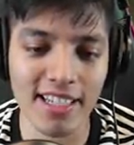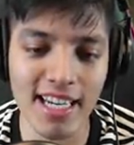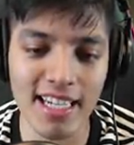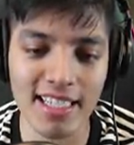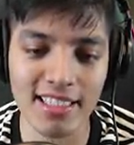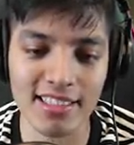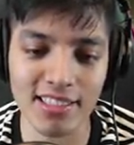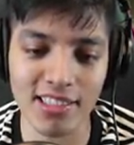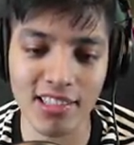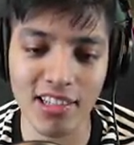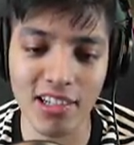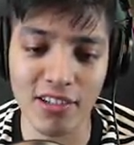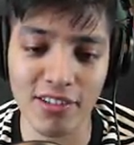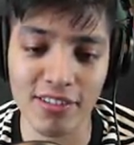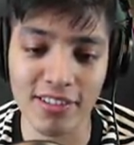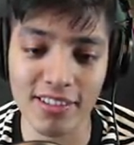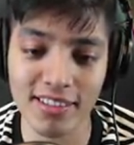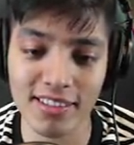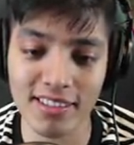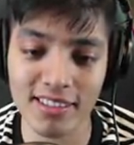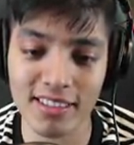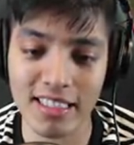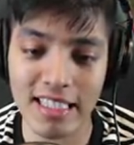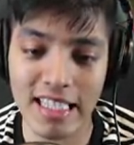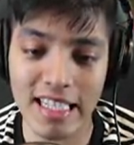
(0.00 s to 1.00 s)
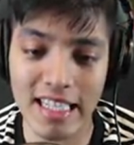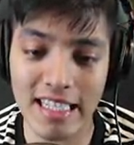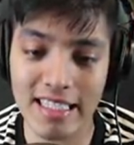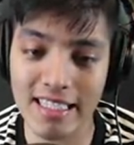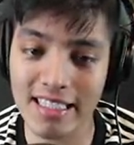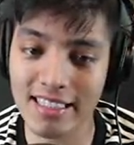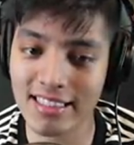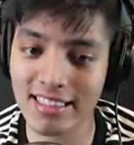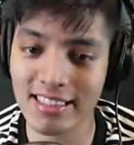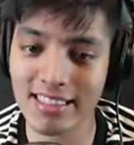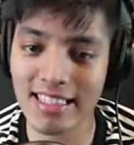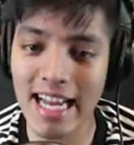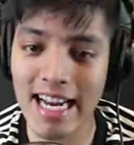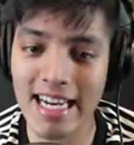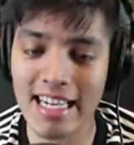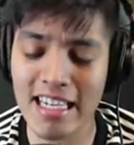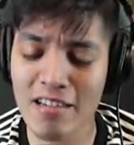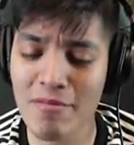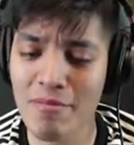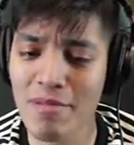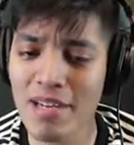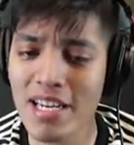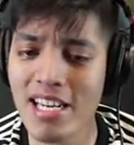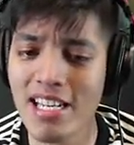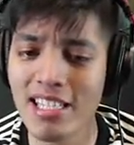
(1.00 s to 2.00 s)
Okay, so this is not
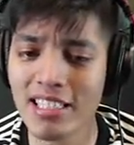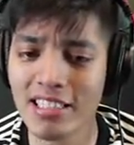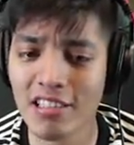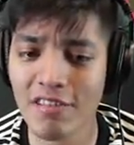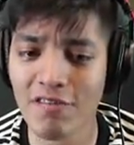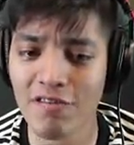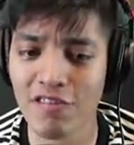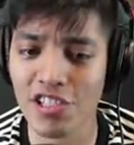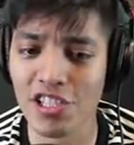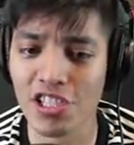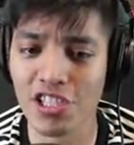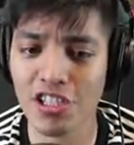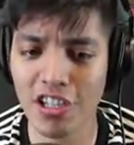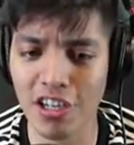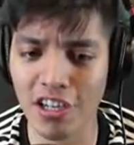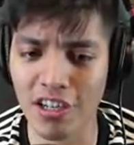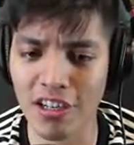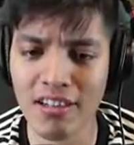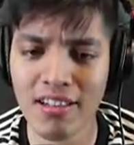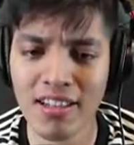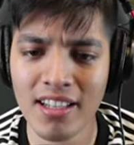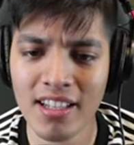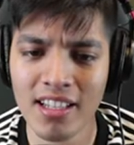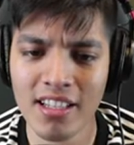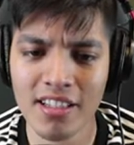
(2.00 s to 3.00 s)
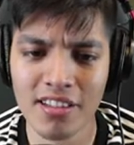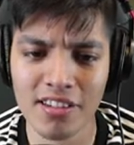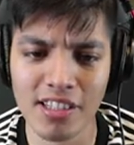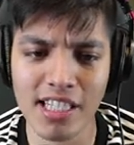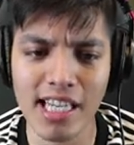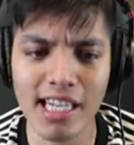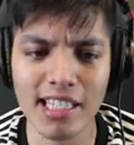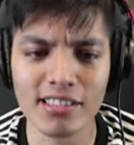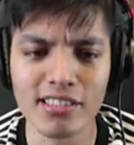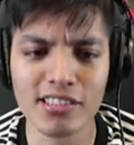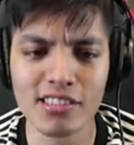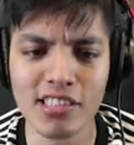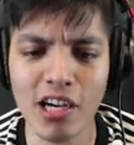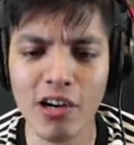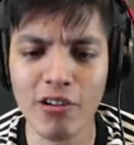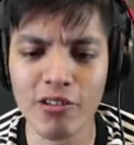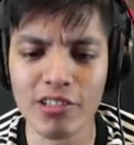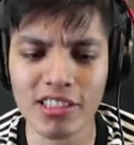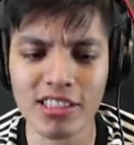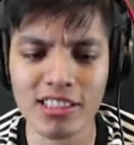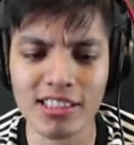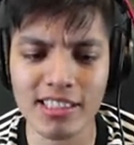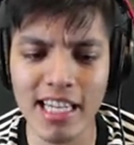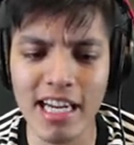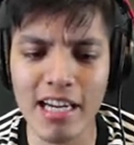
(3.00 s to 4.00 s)
gonna be easy for sure. There's no
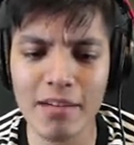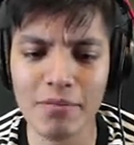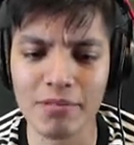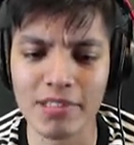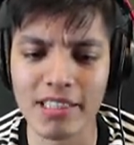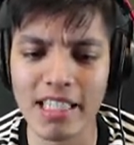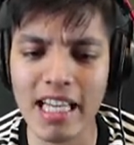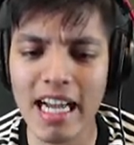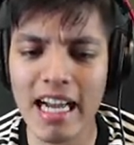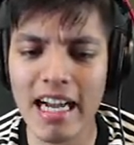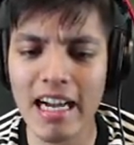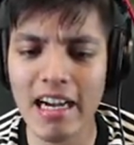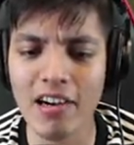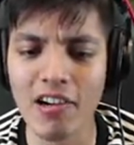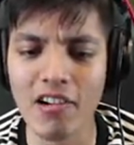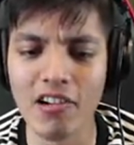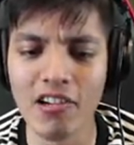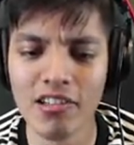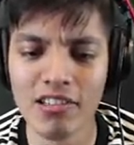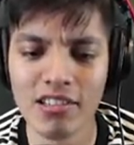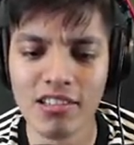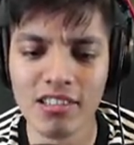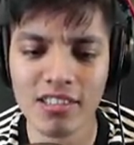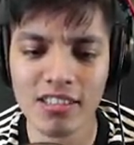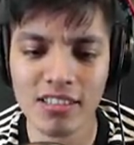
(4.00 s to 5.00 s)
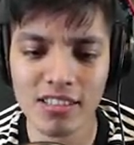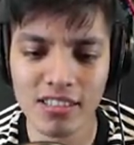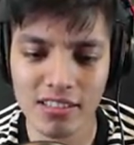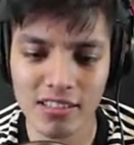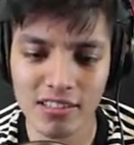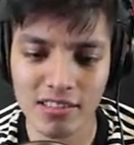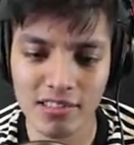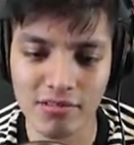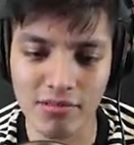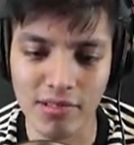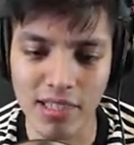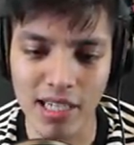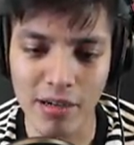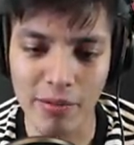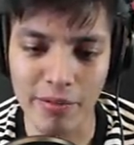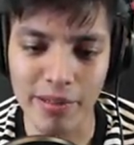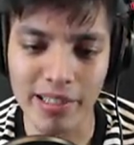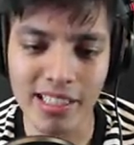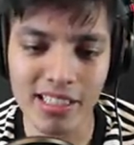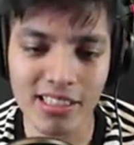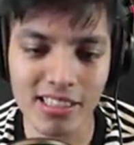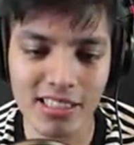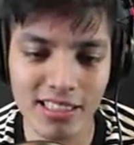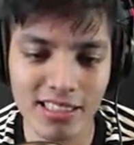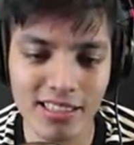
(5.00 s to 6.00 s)
escape now. Wow,
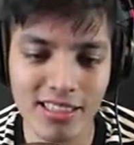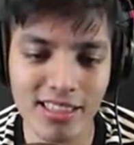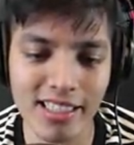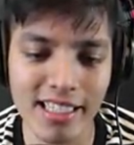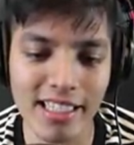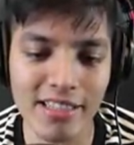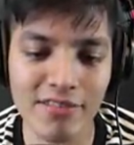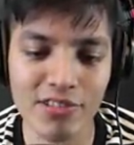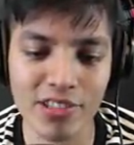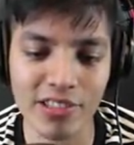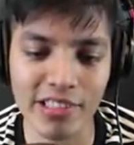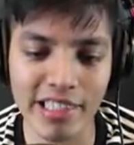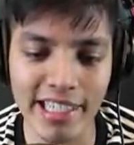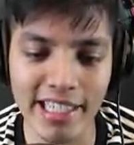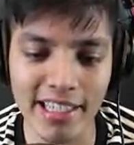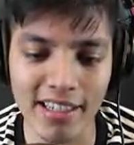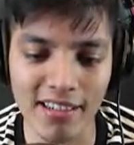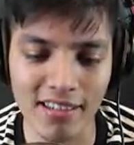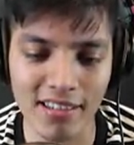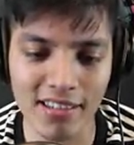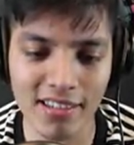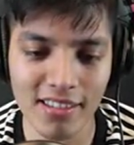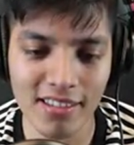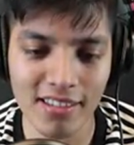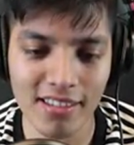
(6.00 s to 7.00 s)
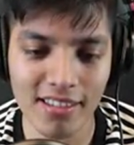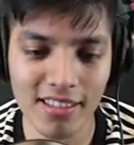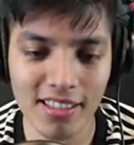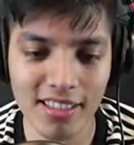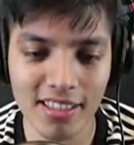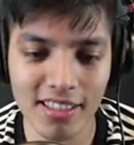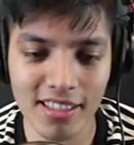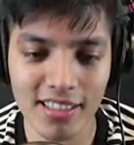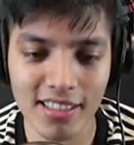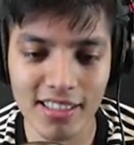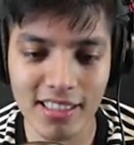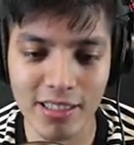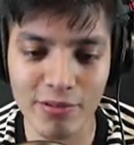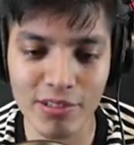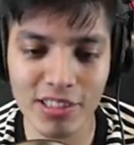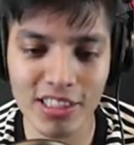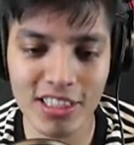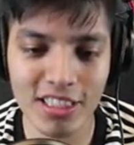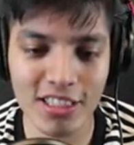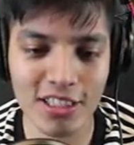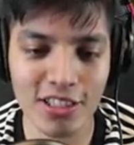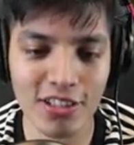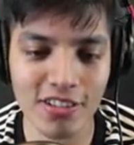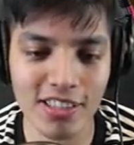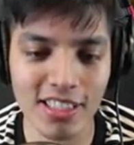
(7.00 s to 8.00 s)
we could just leave I through here. You. Can we
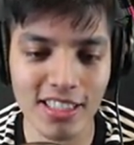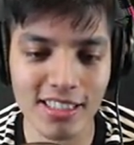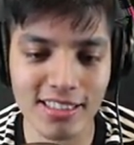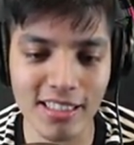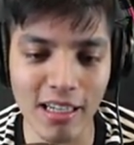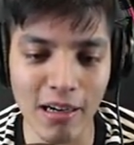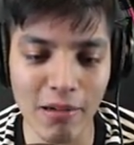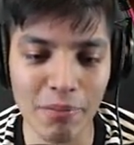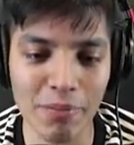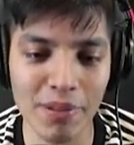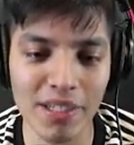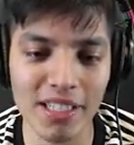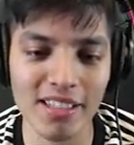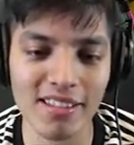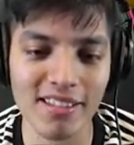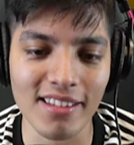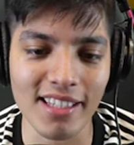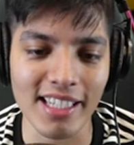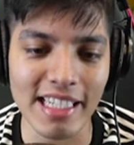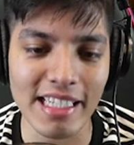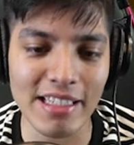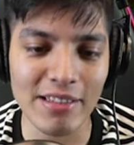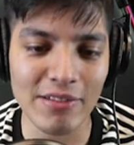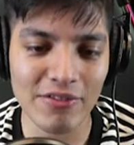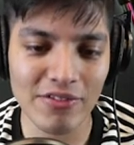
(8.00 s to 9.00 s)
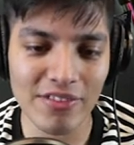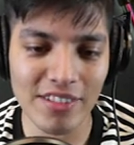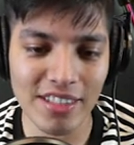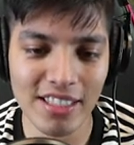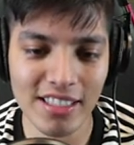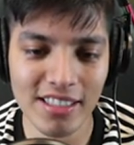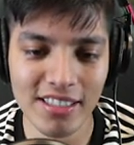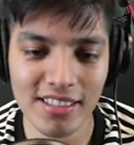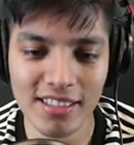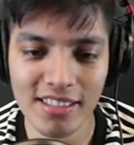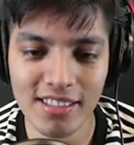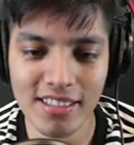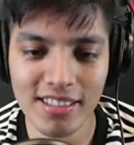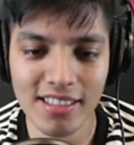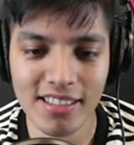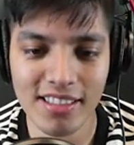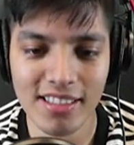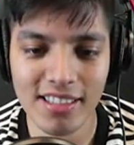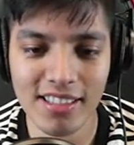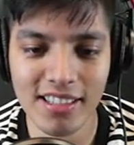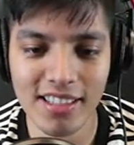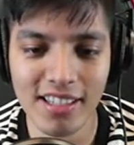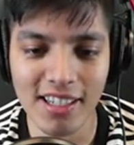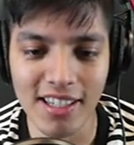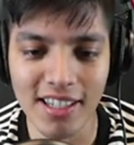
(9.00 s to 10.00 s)
just shoot this open and leave?
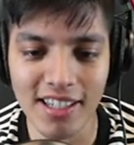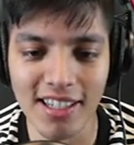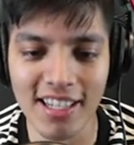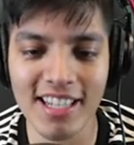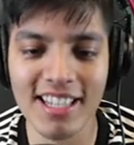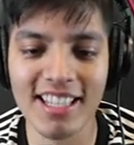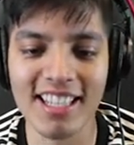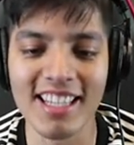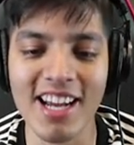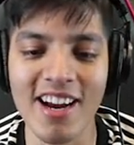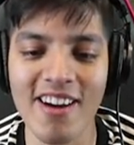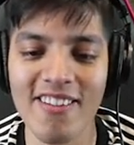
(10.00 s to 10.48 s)
We're